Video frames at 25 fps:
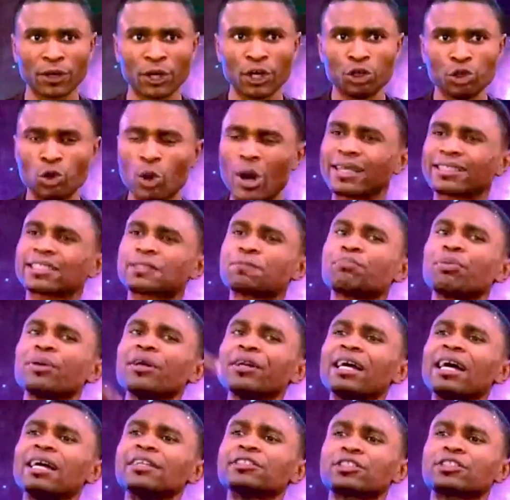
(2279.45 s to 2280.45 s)
You
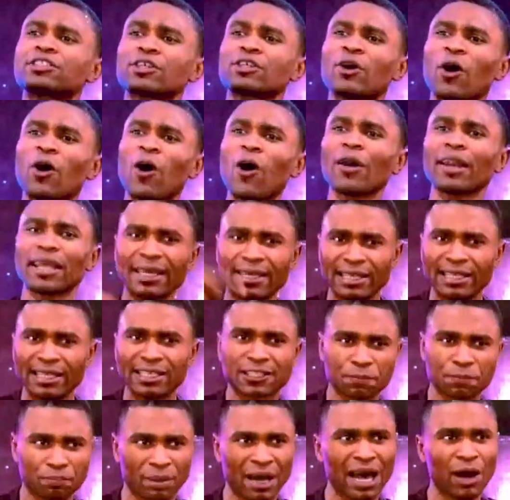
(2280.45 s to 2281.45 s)
experience God in his
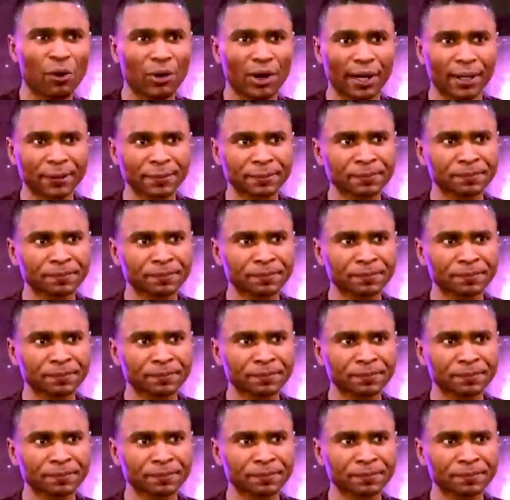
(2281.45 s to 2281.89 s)
power.